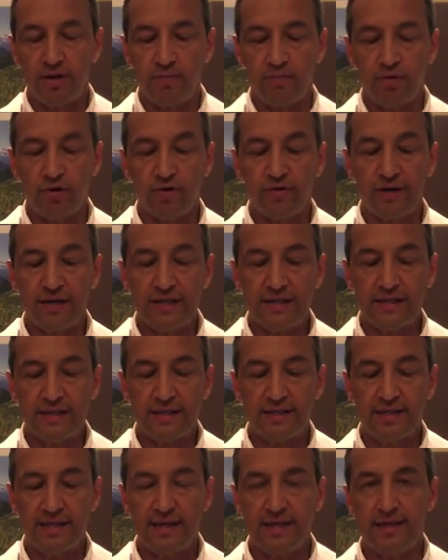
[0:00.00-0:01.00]

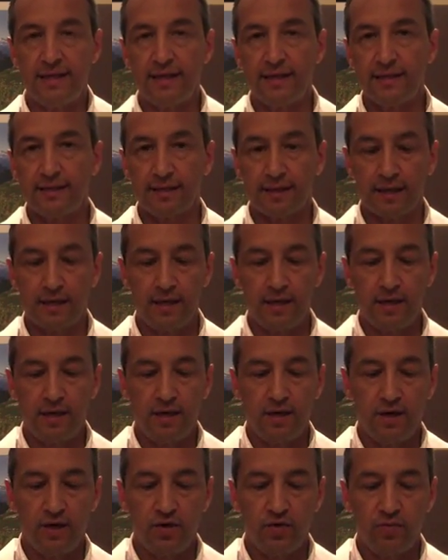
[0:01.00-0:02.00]
progresses in the disc,
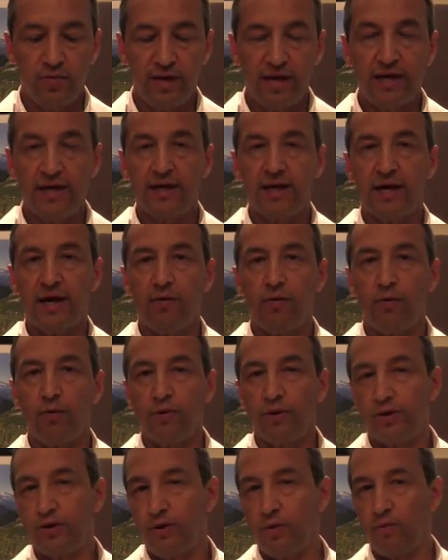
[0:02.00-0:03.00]
you'll begin to get what
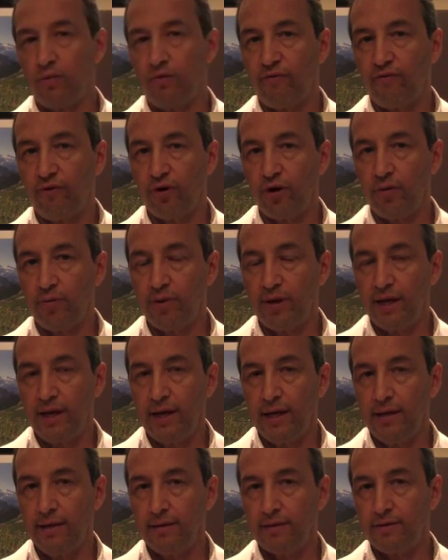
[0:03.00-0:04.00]
we term referred
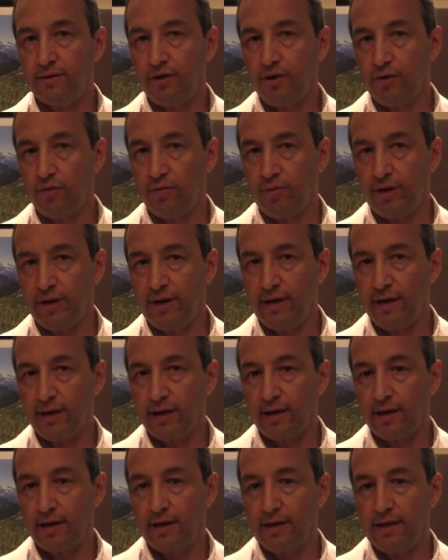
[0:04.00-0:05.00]
pain to your
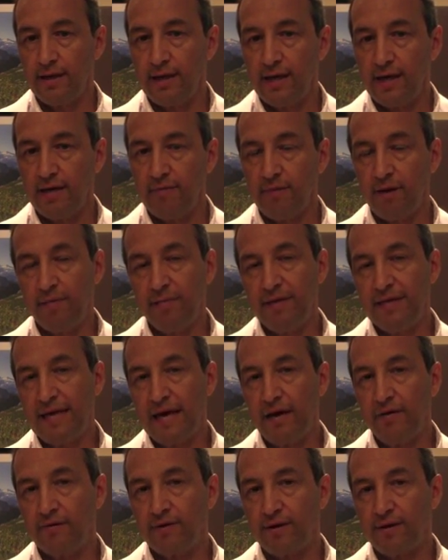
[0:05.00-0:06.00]
buttock and maybe
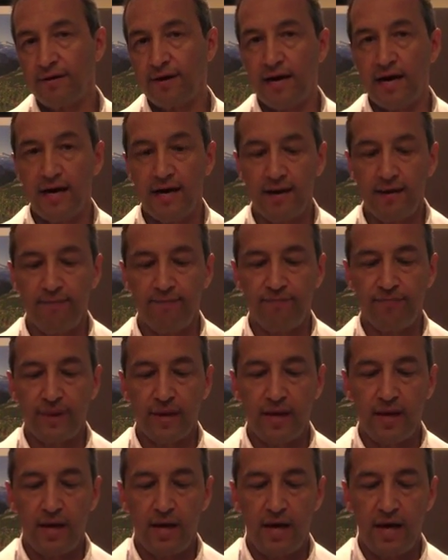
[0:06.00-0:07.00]
down the thigh,
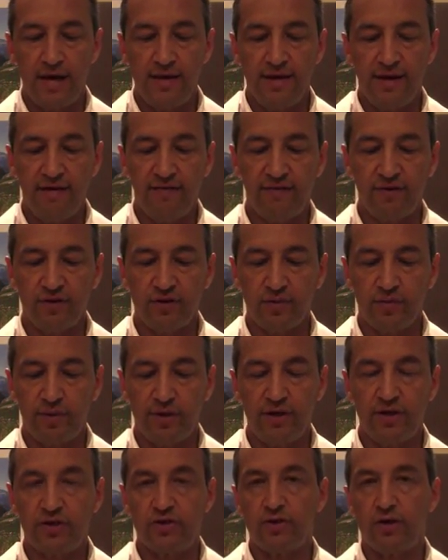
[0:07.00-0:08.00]
and then if there's a
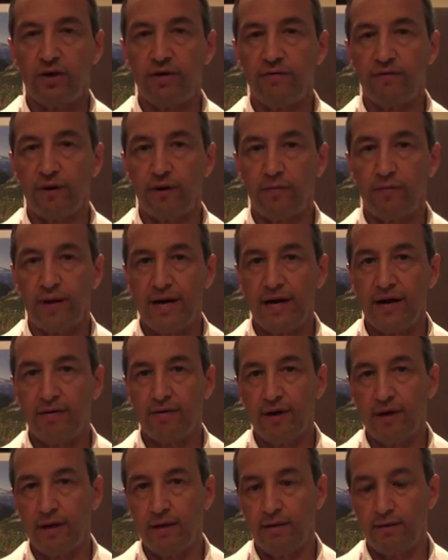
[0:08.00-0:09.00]
pinched nerve, it'll
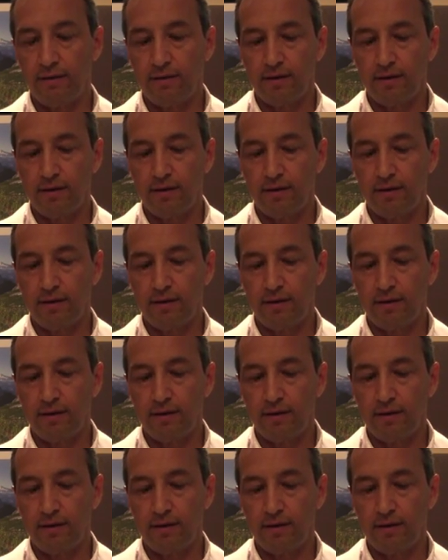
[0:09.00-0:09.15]
migrate.